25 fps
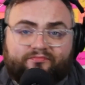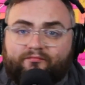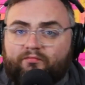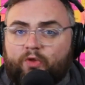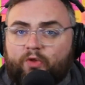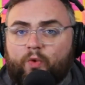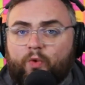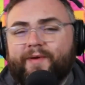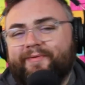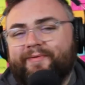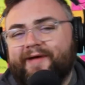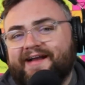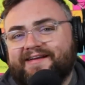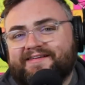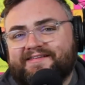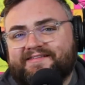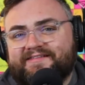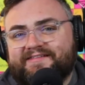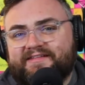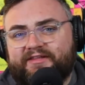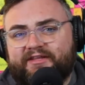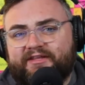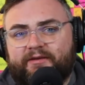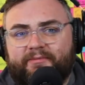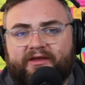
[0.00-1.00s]
We
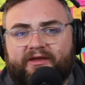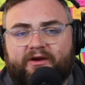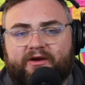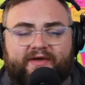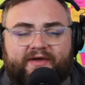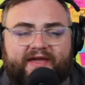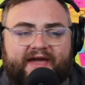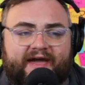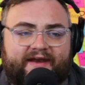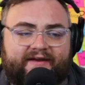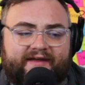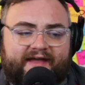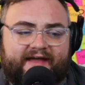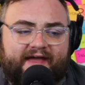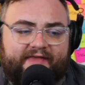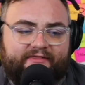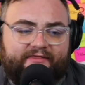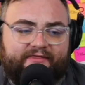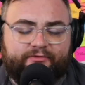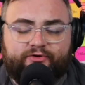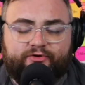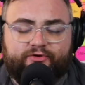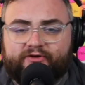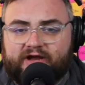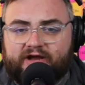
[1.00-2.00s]
practiced a little bit. We kind of had them
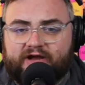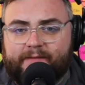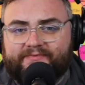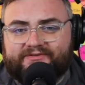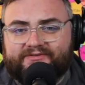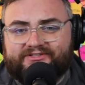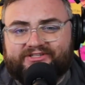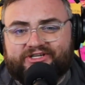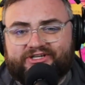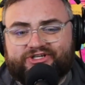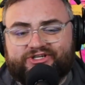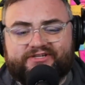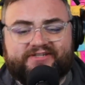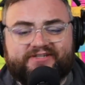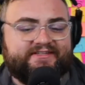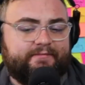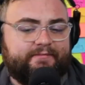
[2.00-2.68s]
do their compositions.